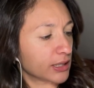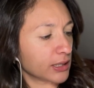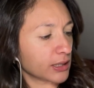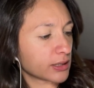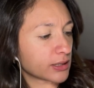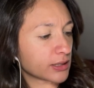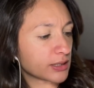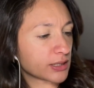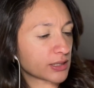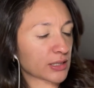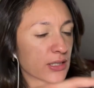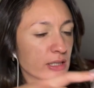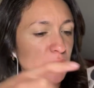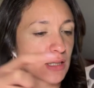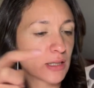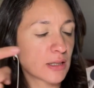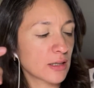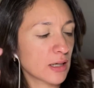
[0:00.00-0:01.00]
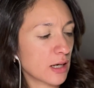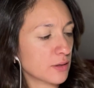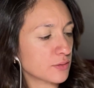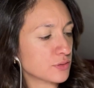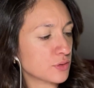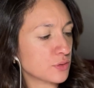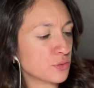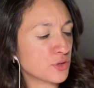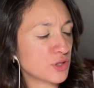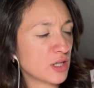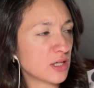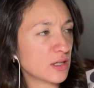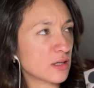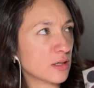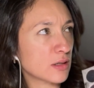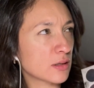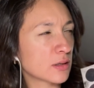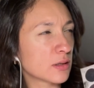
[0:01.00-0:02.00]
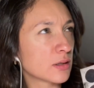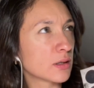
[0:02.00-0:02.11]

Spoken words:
think it is, how do you say that?